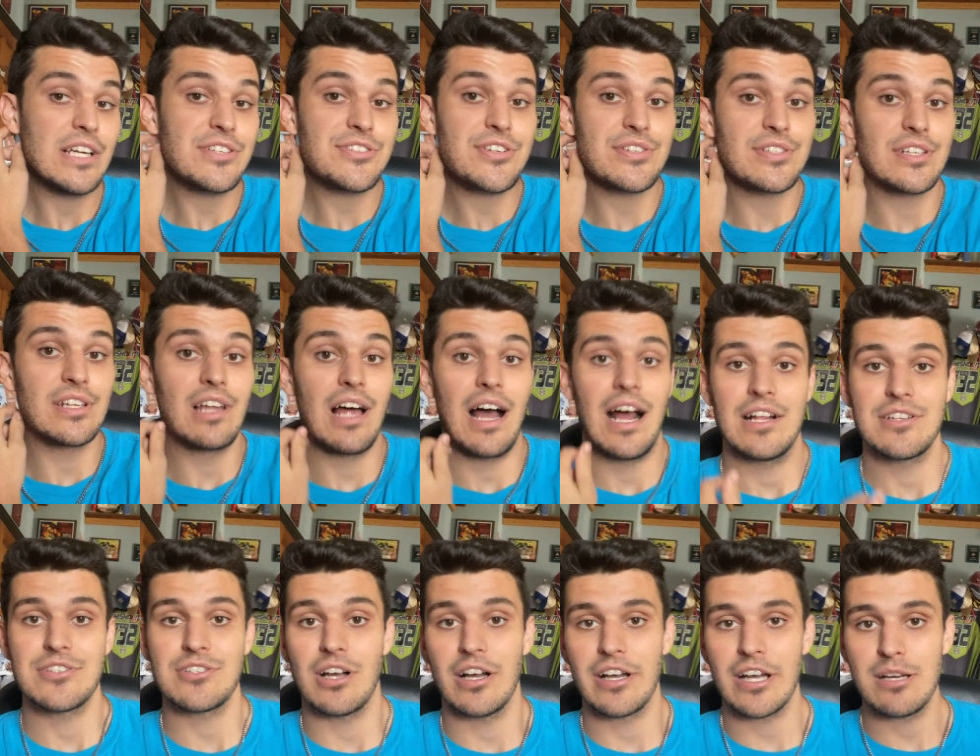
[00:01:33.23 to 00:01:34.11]
It's just a
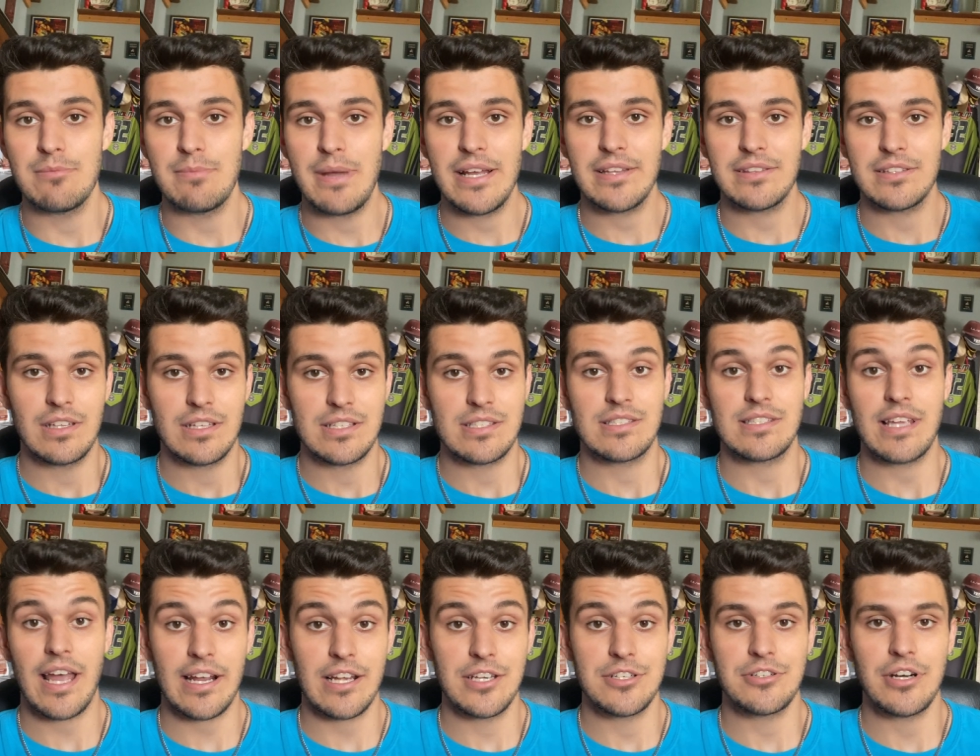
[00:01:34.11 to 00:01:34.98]
lot. So I'm gonna make this
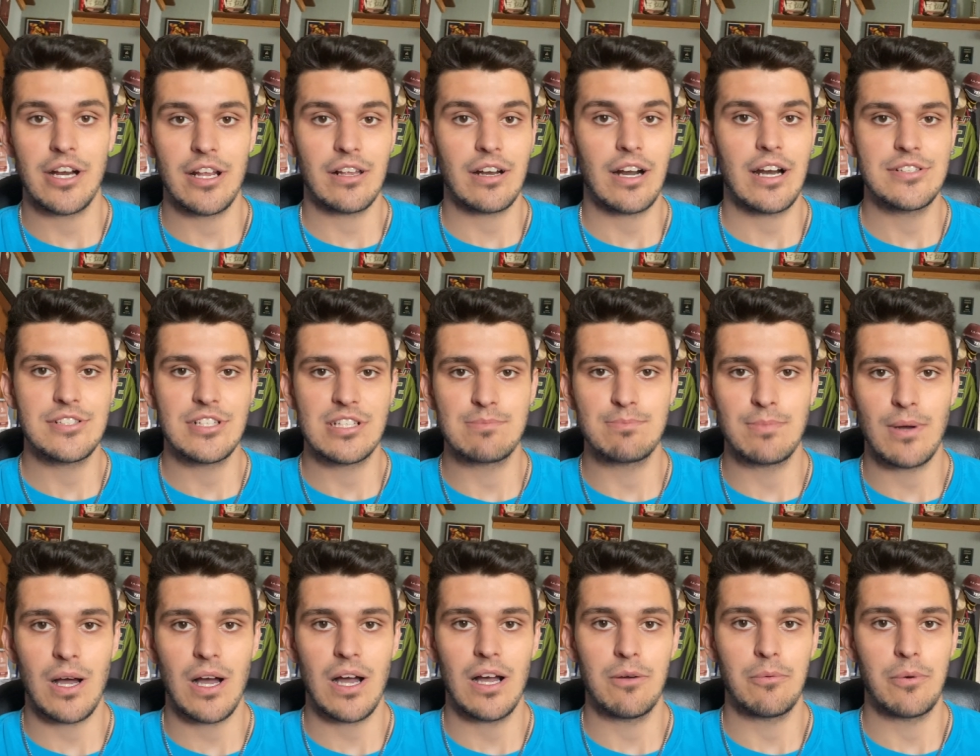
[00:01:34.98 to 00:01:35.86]
second trailer I just
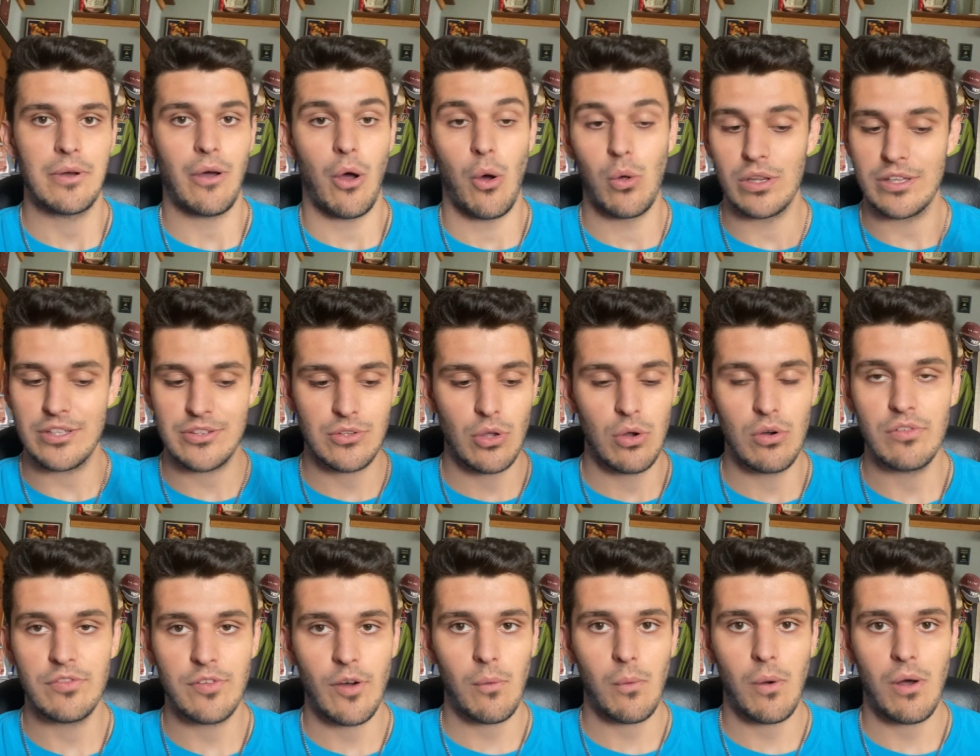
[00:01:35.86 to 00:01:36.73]
bought with only two
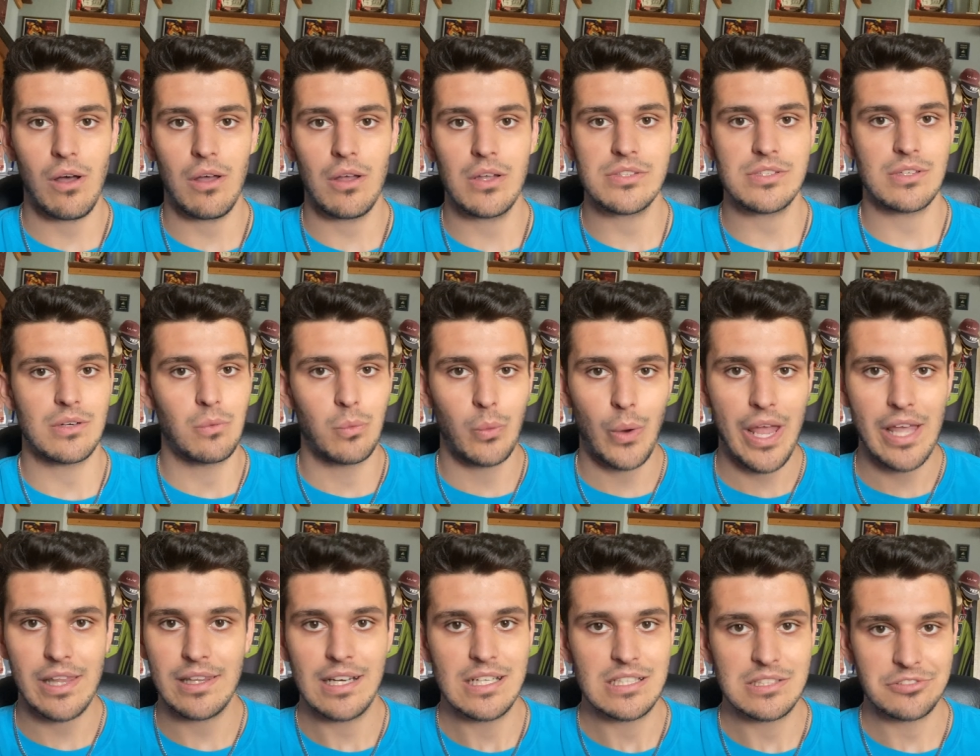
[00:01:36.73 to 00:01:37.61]
foot walls and
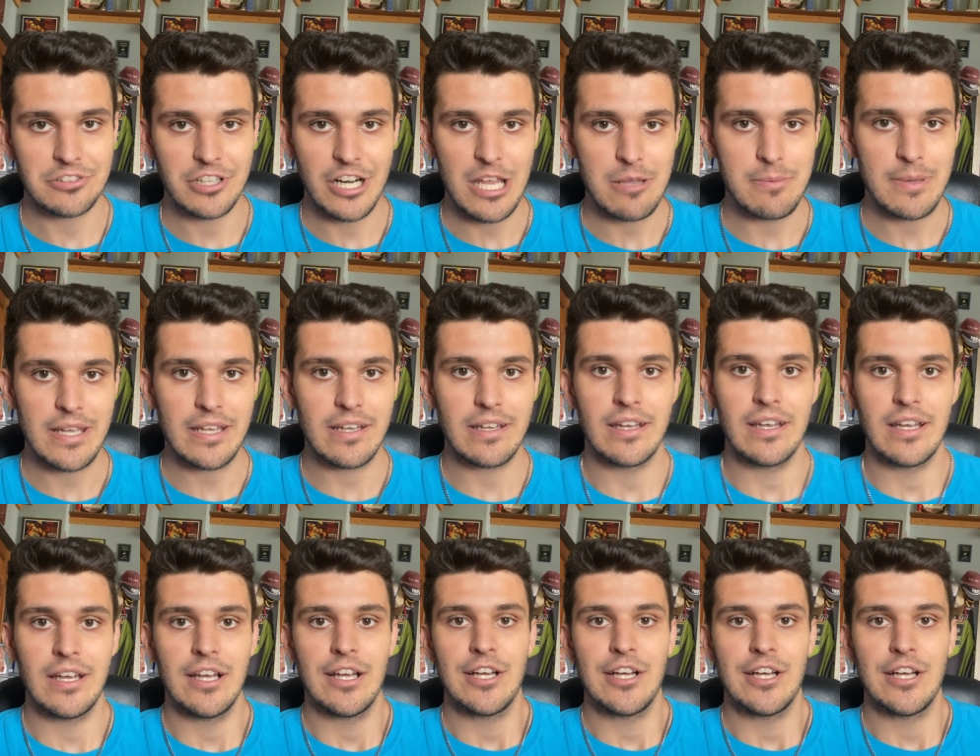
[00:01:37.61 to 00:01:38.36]
way less framing